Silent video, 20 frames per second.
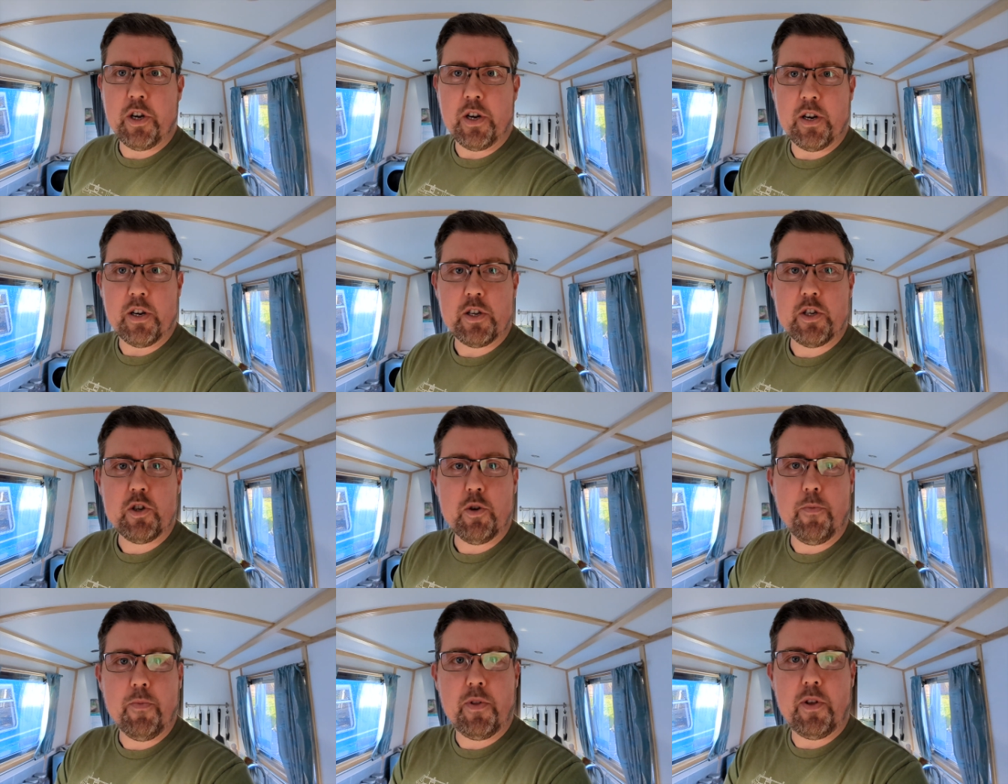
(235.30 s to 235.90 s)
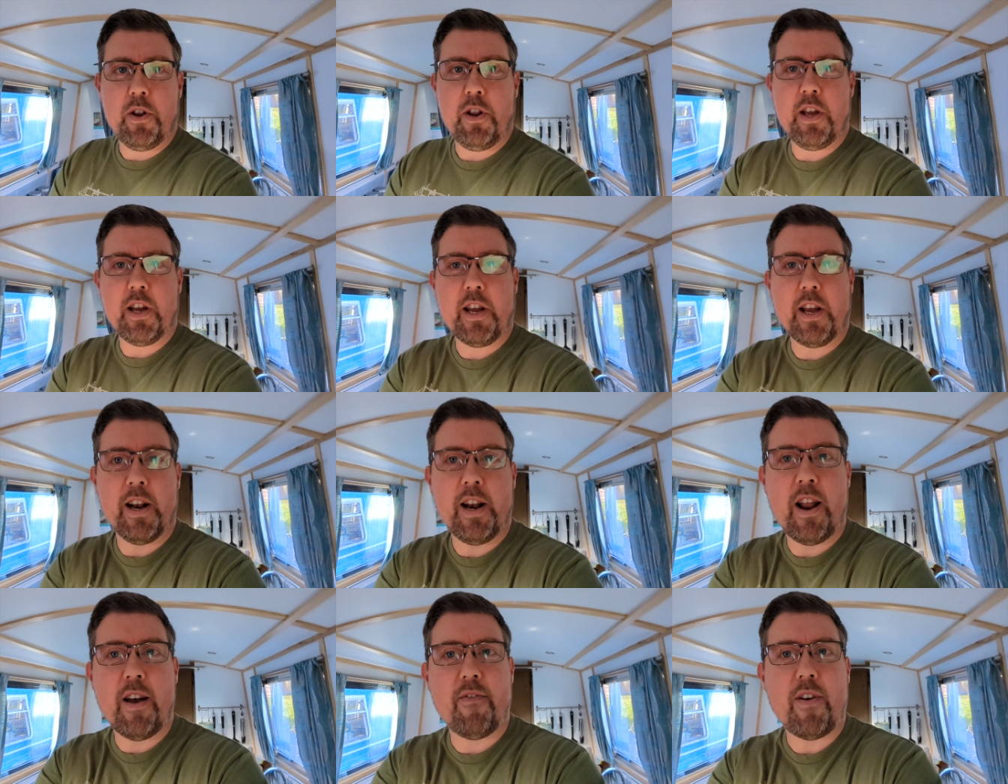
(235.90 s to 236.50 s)
and something you
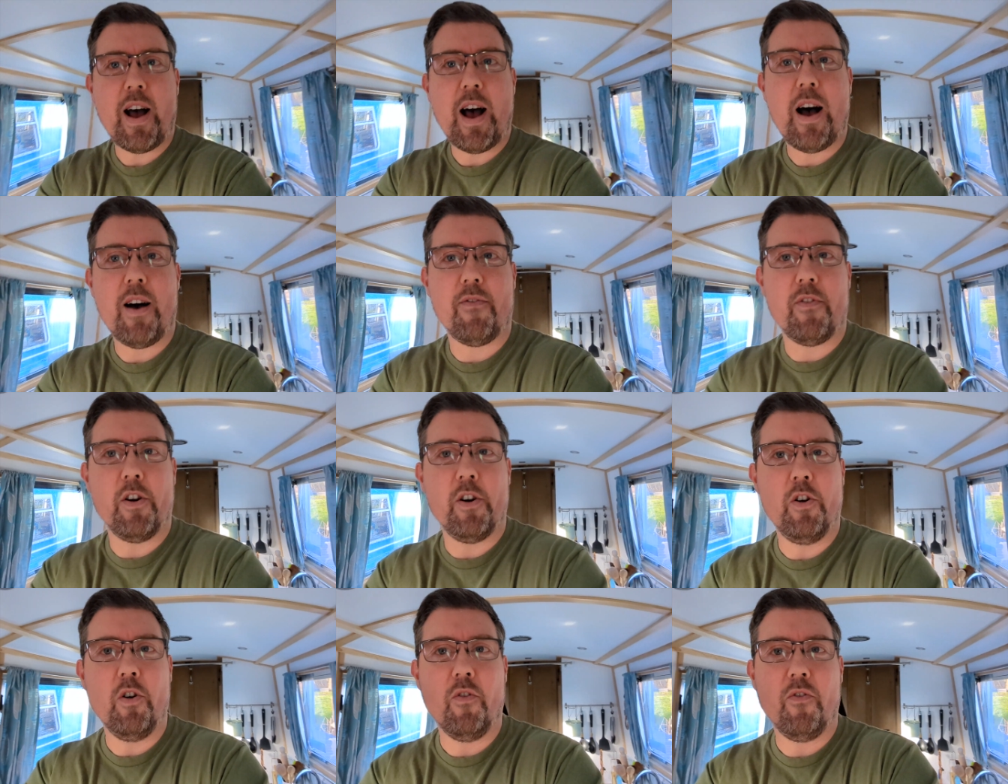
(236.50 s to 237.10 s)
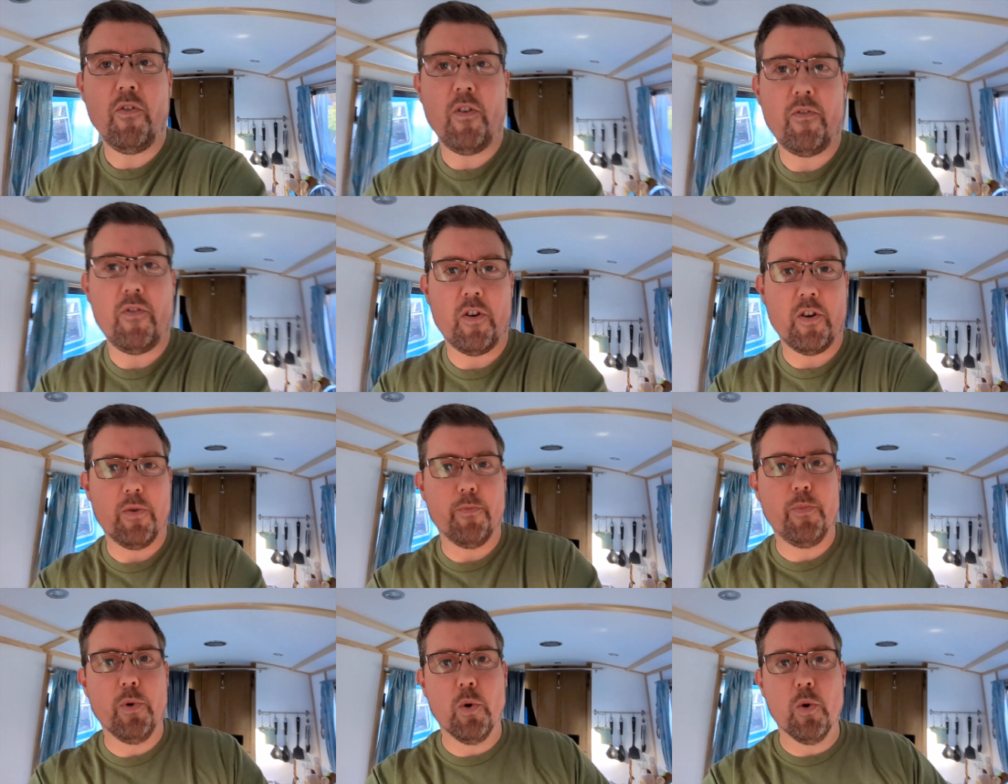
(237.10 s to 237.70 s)
can never have enough of
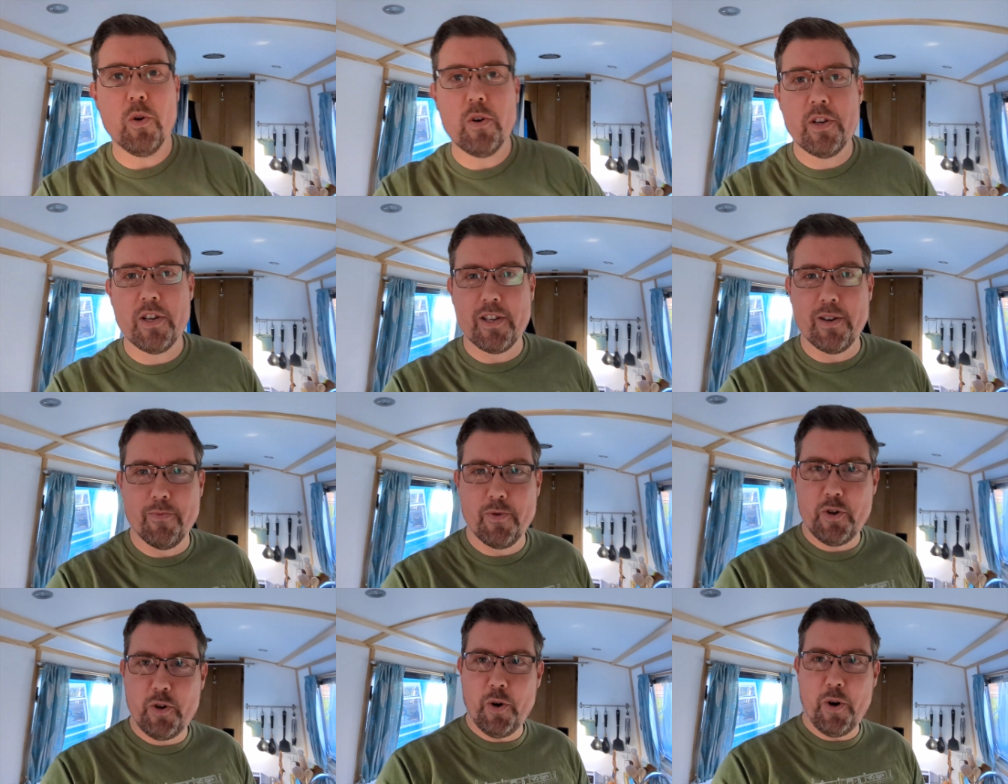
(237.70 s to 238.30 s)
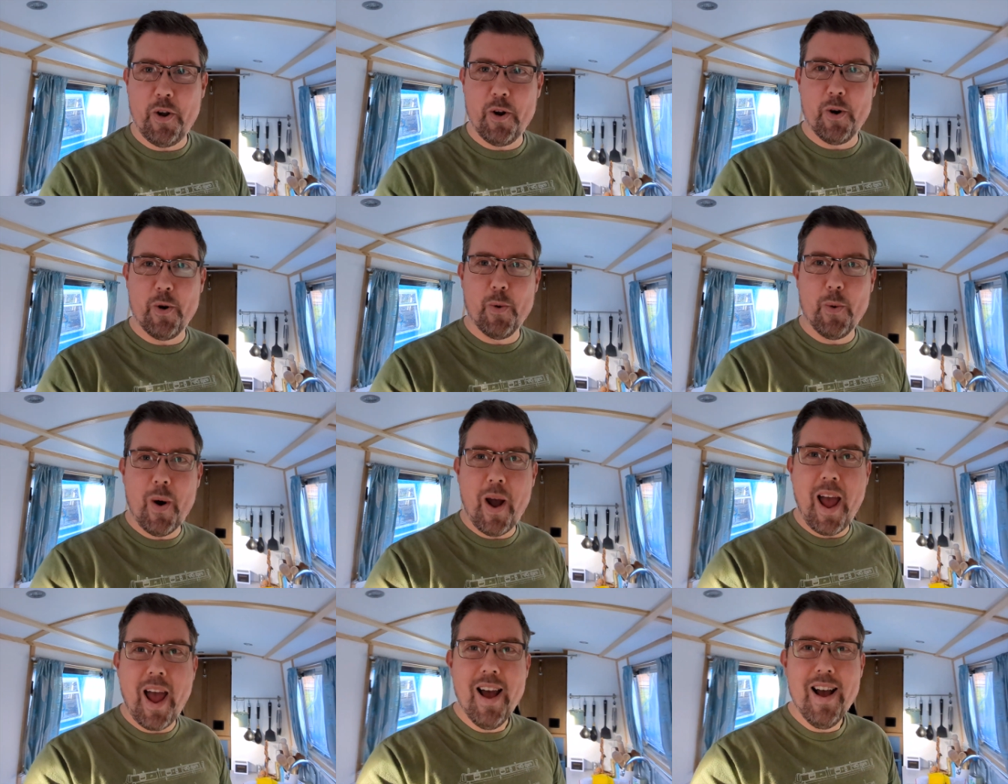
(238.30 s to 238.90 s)
on a boat, as I'm sure you're
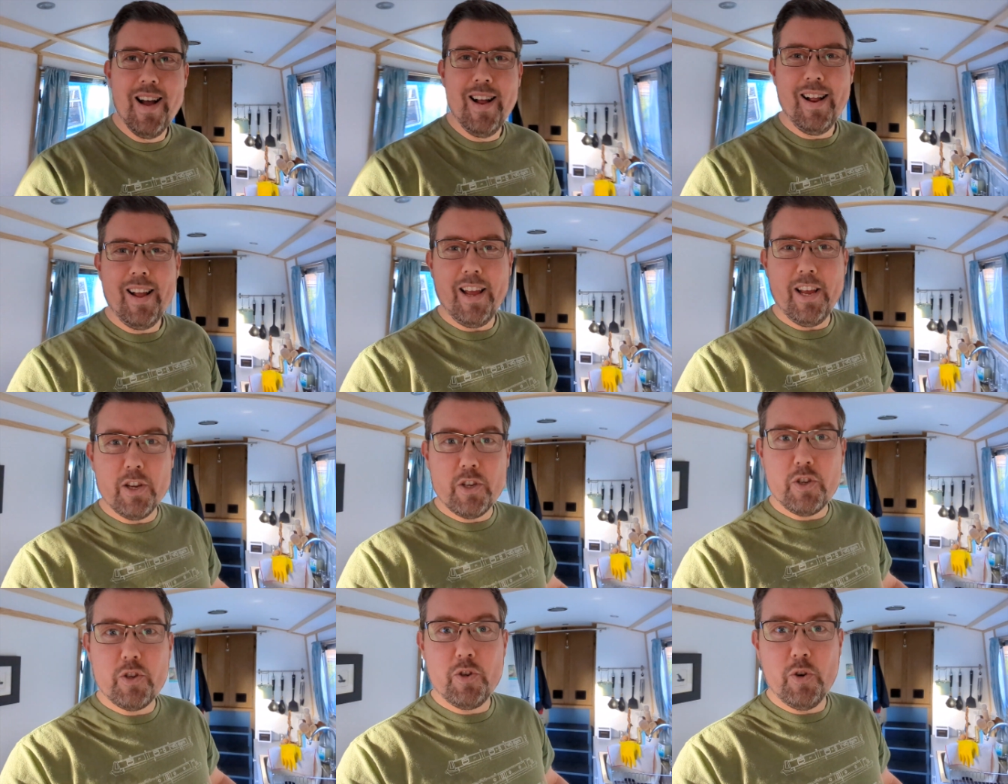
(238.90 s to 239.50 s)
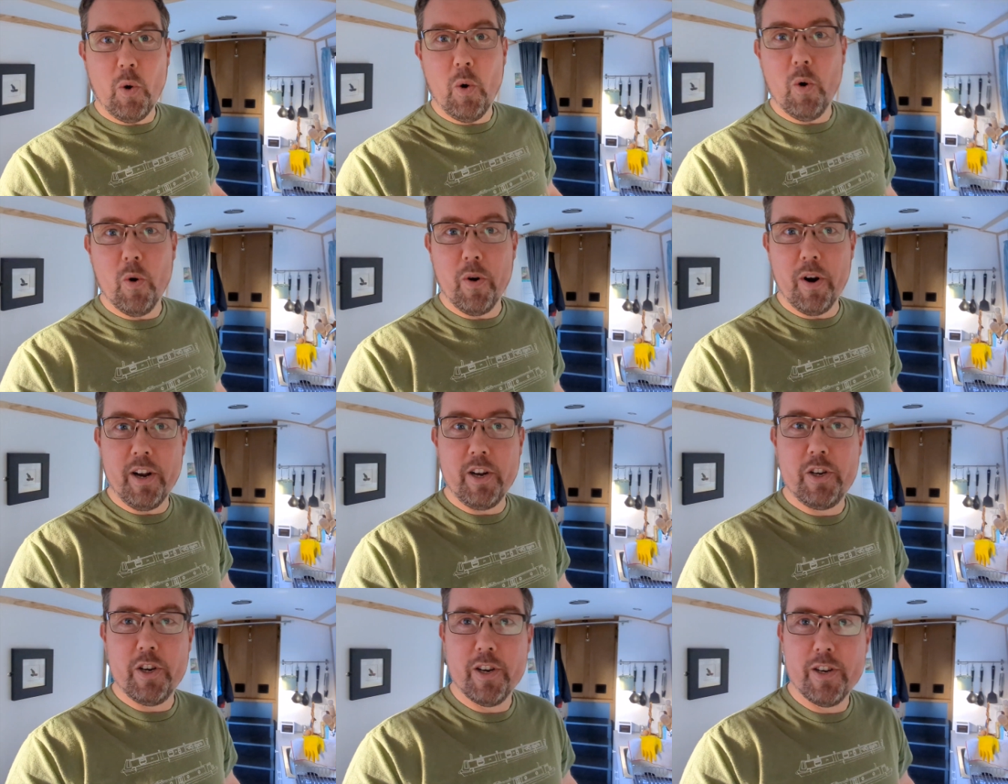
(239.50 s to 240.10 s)
aware, is
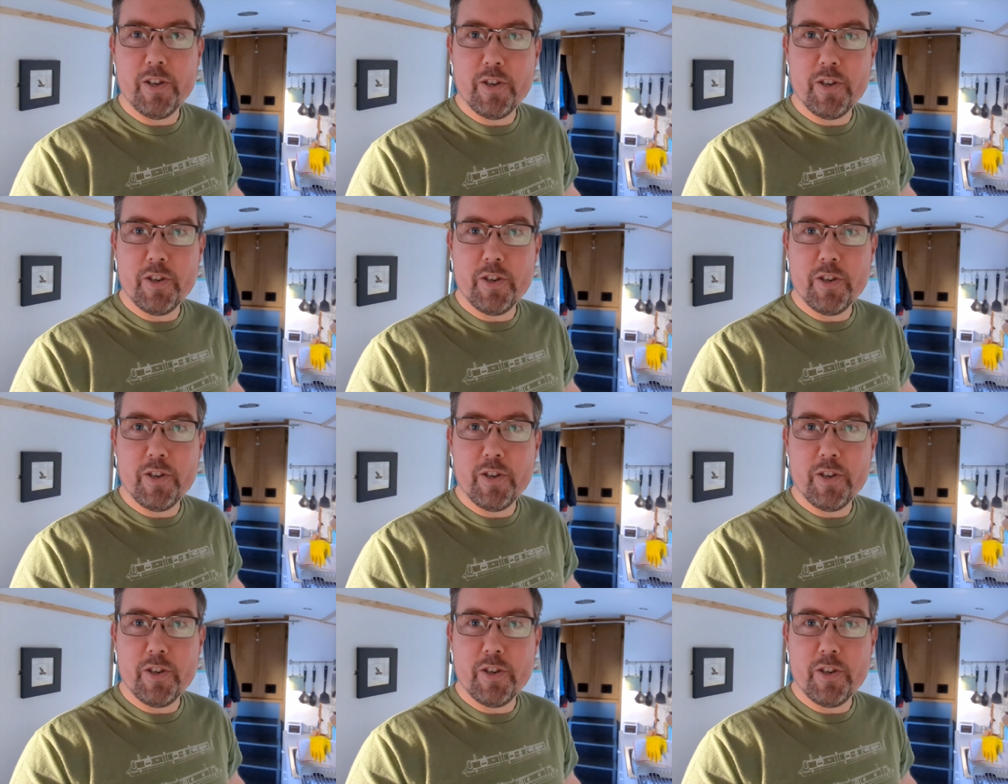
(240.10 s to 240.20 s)
storage.